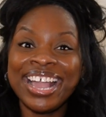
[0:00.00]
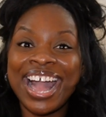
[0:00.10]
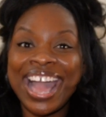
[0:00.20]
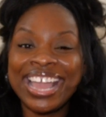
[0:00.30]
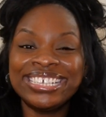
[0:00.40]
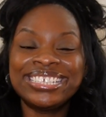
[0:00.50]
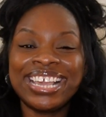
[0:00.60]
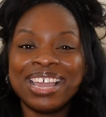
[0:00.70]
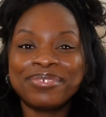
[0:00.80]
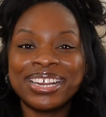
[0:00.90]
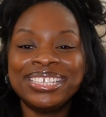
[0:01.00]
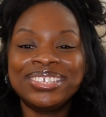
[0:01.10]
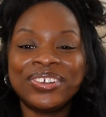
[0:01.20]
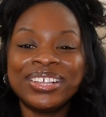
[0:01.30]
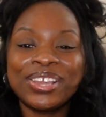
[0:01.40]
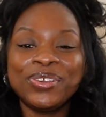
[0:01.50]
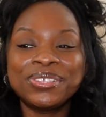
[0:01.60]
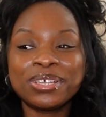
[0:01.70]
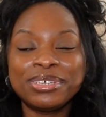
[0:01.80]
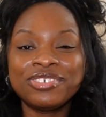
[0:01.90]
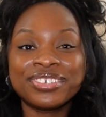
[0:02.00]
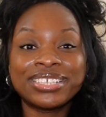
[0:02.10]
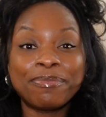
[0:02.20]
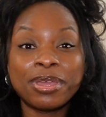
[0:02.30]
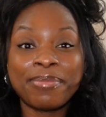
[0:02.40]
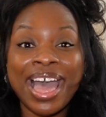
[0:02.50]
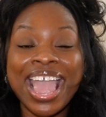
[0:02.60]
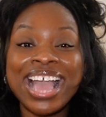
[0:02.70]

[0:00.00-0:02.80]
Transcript: you guys to Amber Next Door. Thank you so much for stopping by.